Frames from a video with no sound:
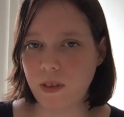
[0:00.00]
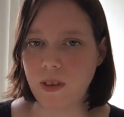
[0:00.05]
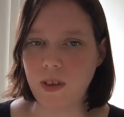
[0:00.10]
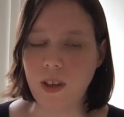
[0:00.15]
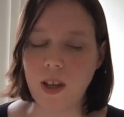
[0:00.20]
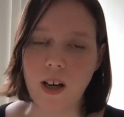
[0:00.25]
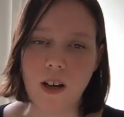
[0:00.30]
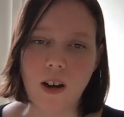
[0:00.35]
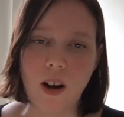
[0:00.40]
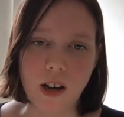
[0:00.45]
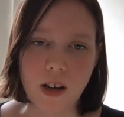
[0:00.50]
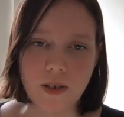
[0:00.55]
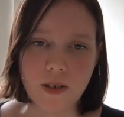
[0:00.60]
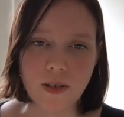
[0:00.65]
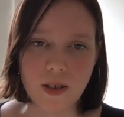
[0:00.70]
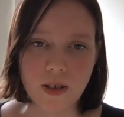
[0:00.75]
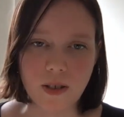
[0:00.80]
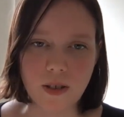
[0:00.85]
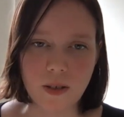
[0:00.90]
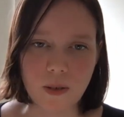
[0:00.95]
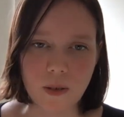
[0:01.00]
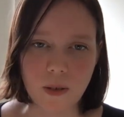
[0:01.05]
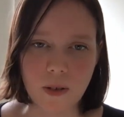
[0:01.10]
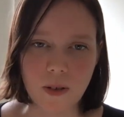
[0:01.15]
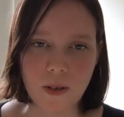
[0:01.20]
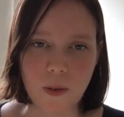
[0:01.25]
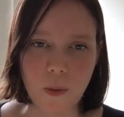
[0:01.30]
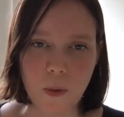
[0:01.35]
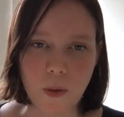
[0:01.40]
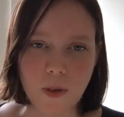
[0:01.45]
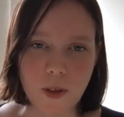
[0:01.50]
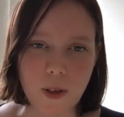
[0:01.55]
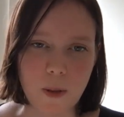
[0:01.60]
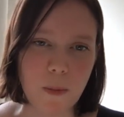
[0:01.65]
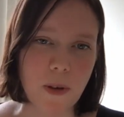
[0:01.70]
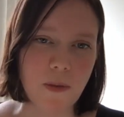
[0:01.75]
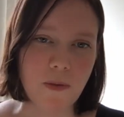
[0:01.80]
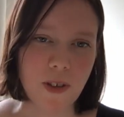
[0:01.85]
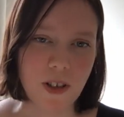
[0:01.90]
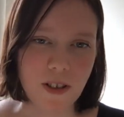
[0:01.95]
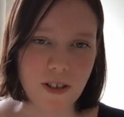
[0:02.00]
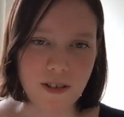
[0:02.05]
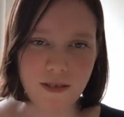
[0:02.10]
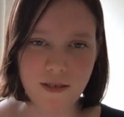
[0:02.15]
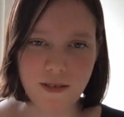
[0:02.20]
that it harnesses the wisdom of it.